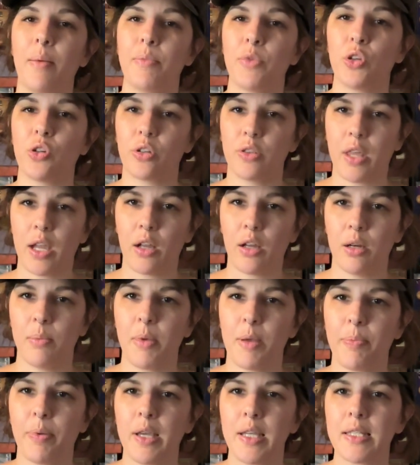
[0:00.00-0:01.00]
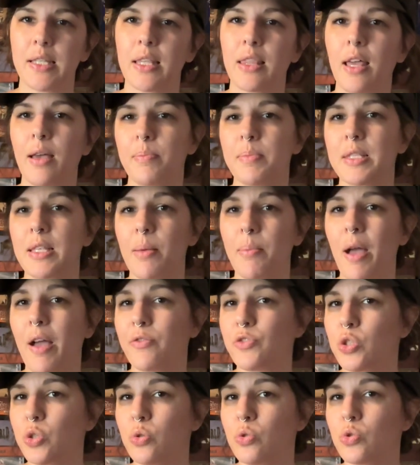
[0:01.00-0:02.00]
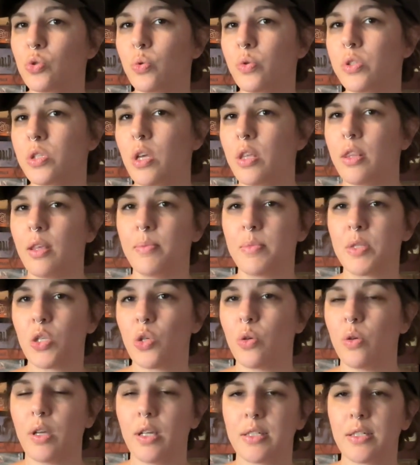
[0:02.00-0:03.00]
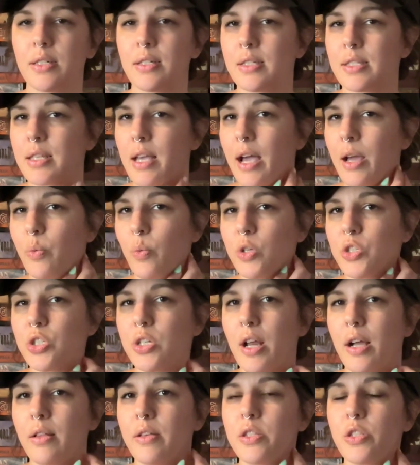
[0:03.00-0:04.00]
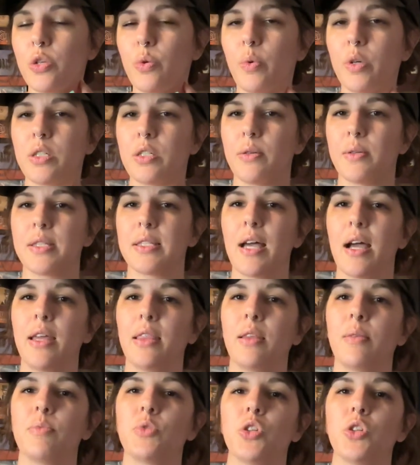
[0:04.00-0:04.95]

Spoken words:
You're then going to be placing them. Some have 2 jewels on them, so you get to decide which necklace you want to assign them